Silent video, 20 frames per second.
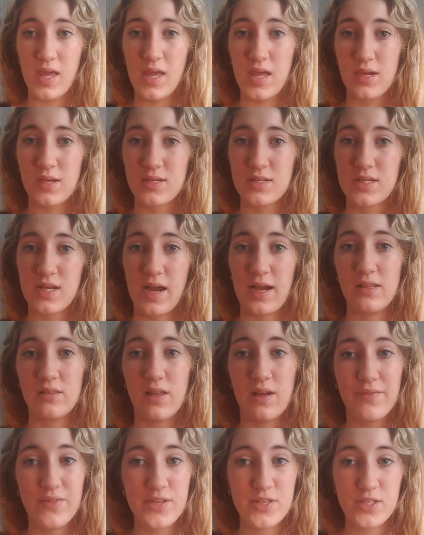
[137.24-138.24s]
And I
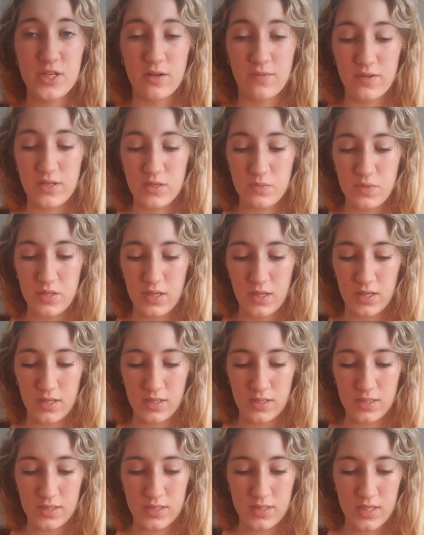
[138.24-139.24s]
love the service
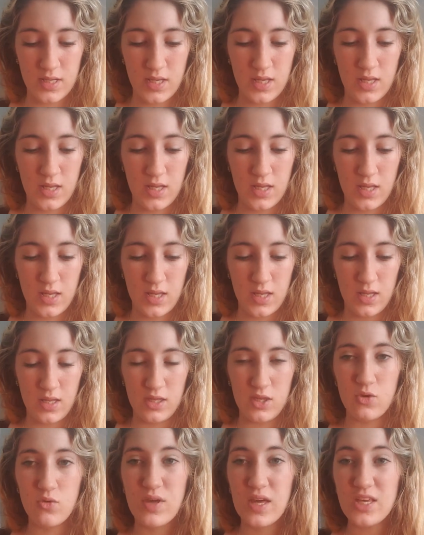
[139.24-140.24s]
because
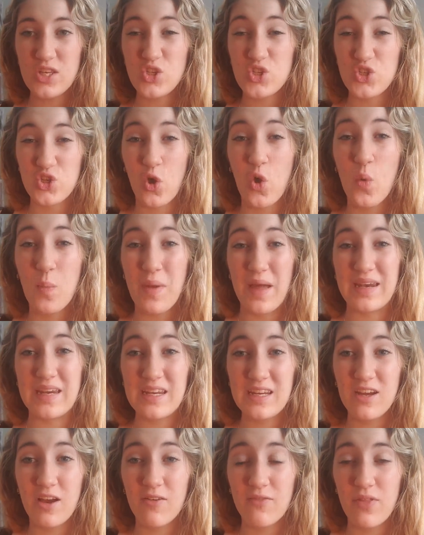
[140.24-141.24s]
you get so
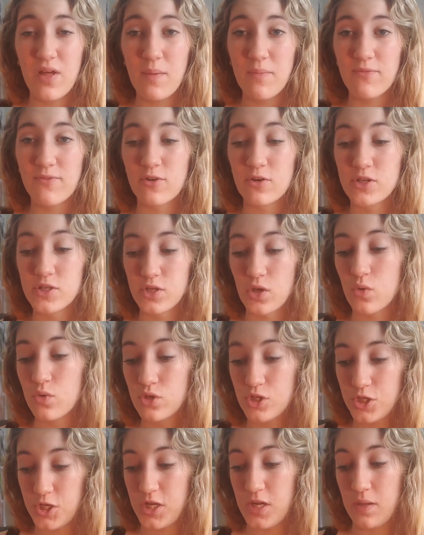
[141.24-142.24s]
many of them for
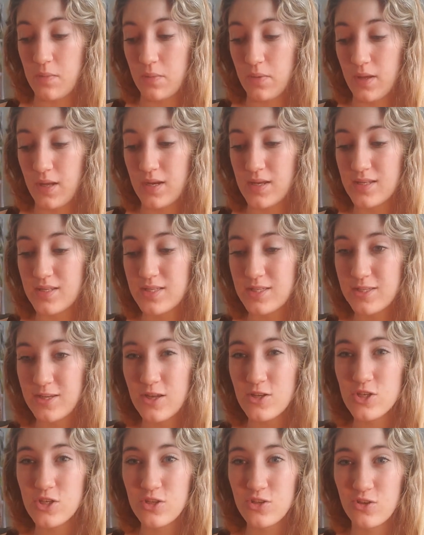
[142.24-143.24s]
so cheap, and it's
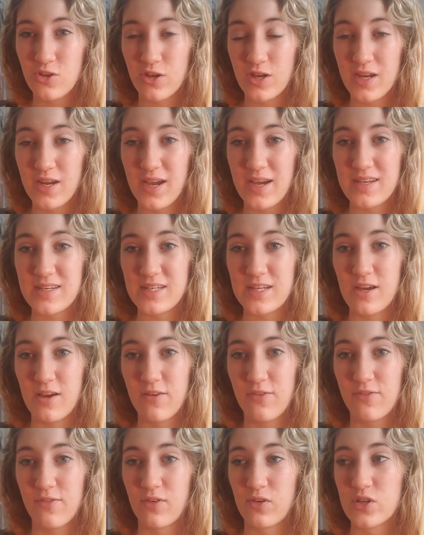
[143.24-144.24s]
such a good
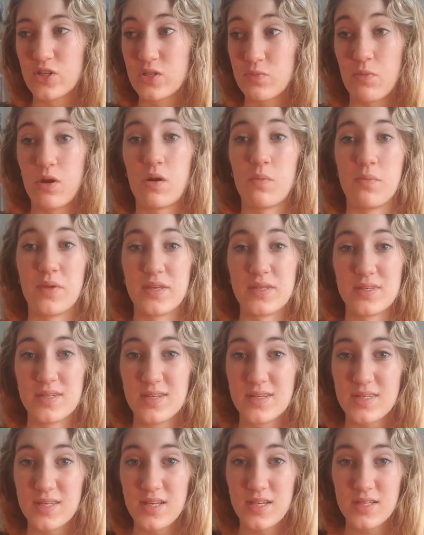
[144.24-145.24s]
idea for small
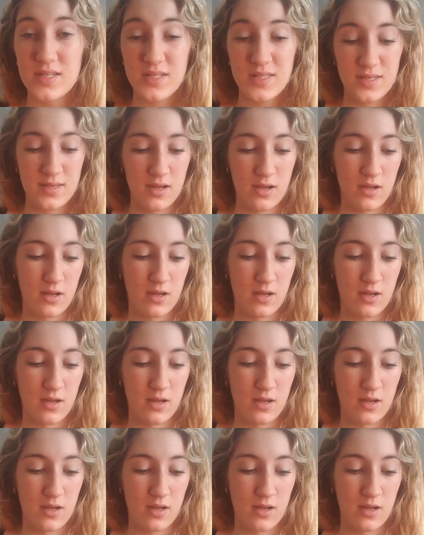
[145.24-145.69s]
businesses.